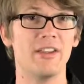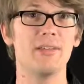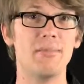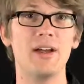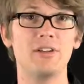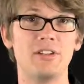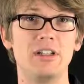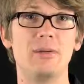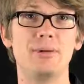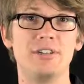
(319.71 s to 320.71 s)
The myosin
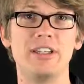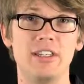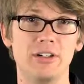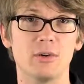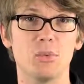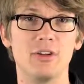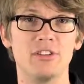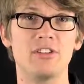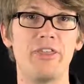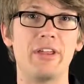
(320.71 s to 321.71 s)
in particular
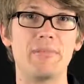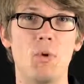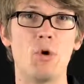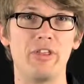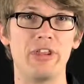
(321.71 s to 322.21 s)
wants nothing more